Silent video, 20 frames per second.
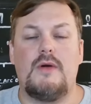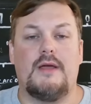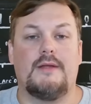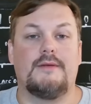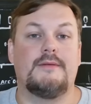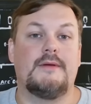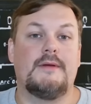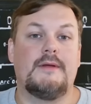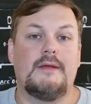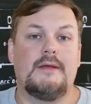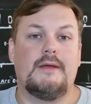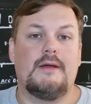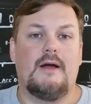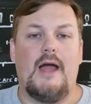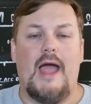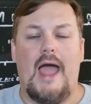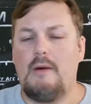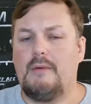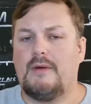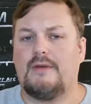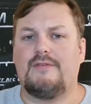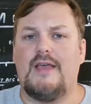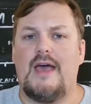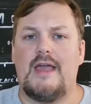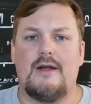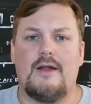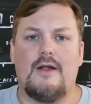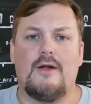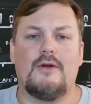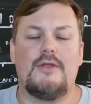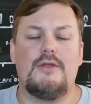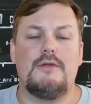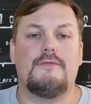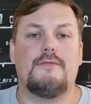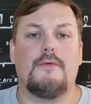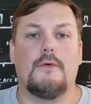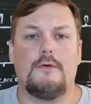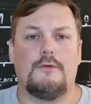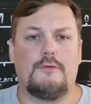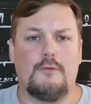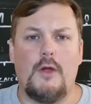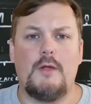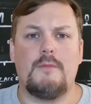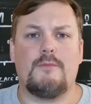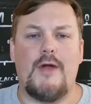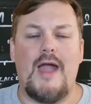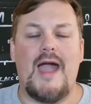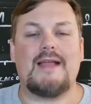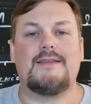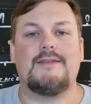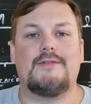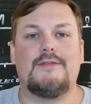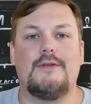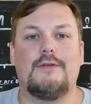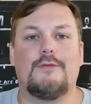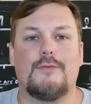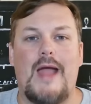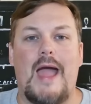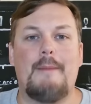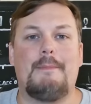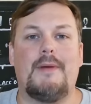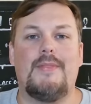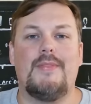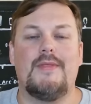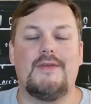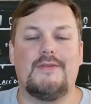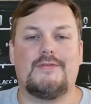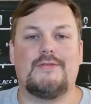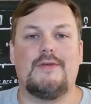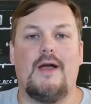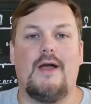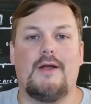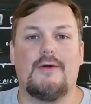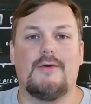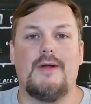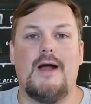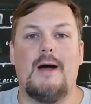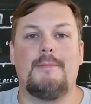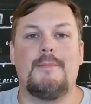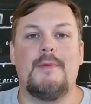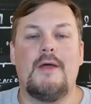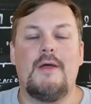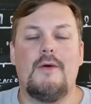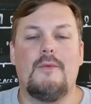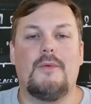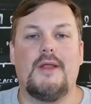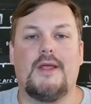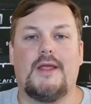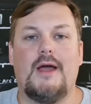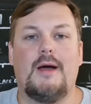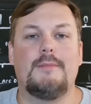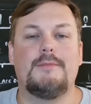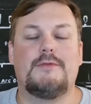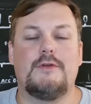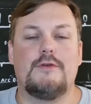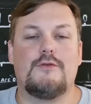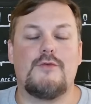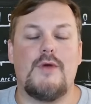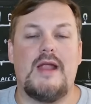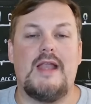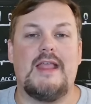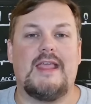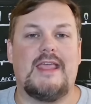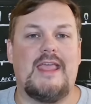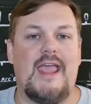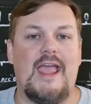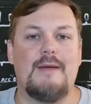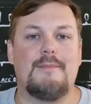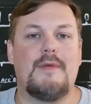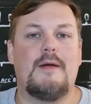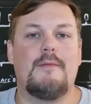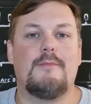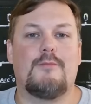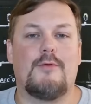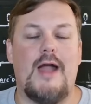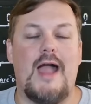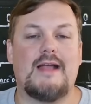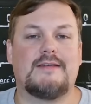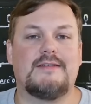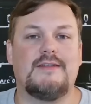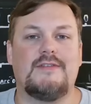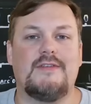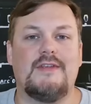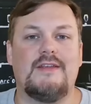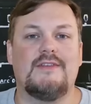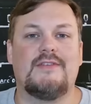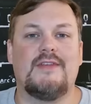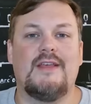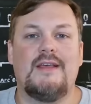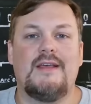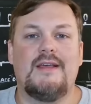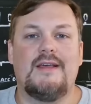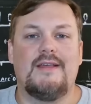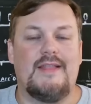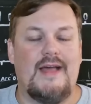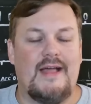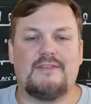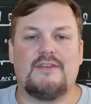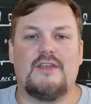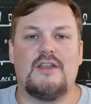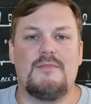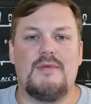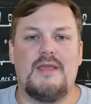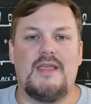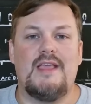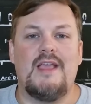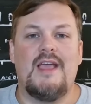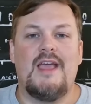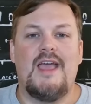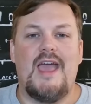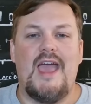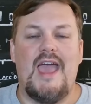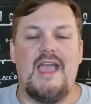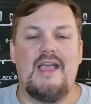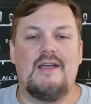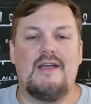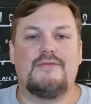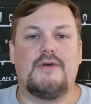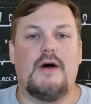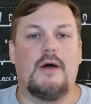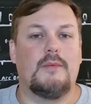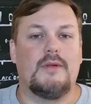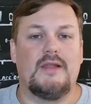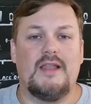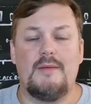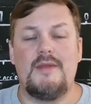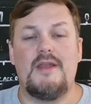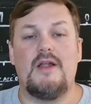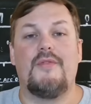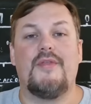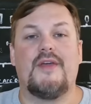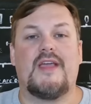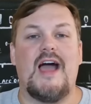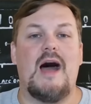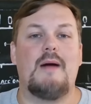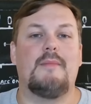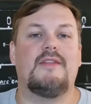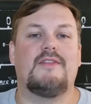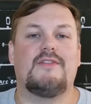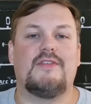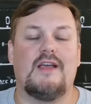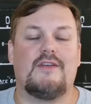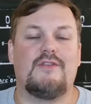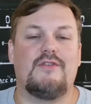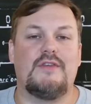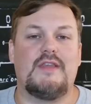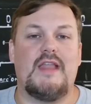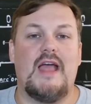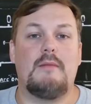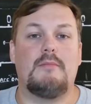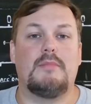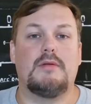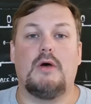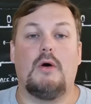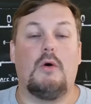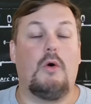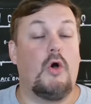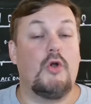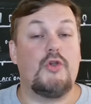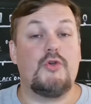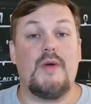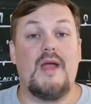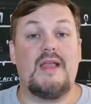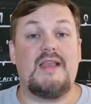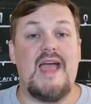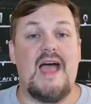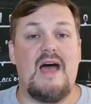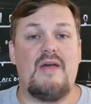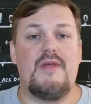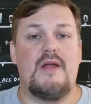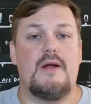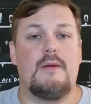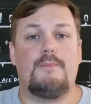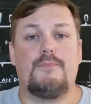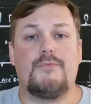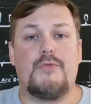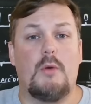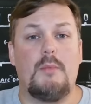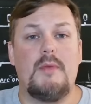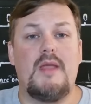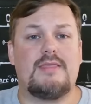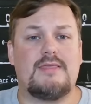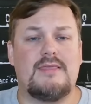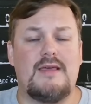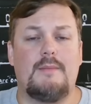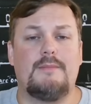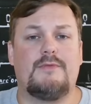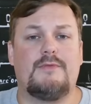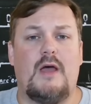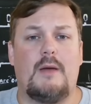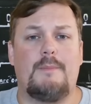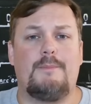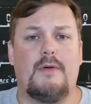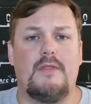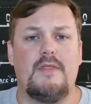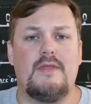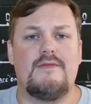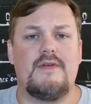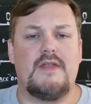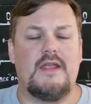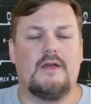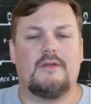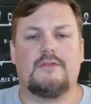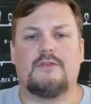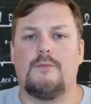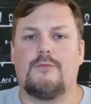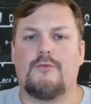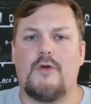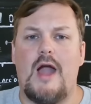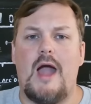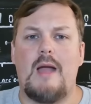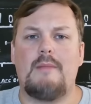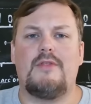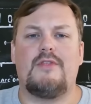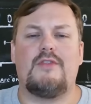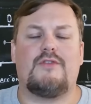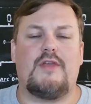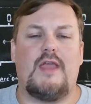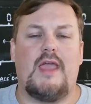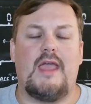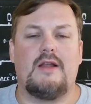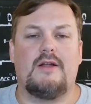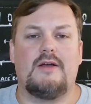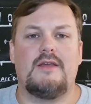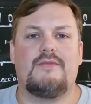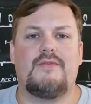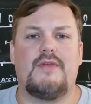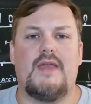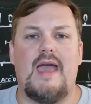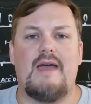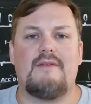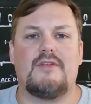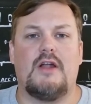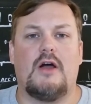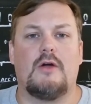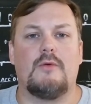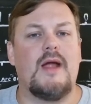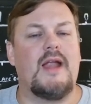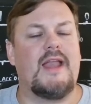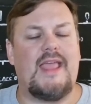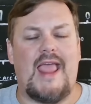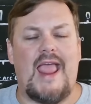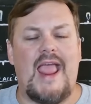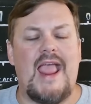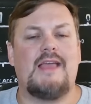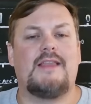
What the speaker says: And how excited are you for joint practices wrapping this sucker up when it comes to training camp practices? That's going to be a fun one. Let me know in the comment section down below. On your way down there, throw me a thumbs up on the video. Subscribe to the channel if you haven't already.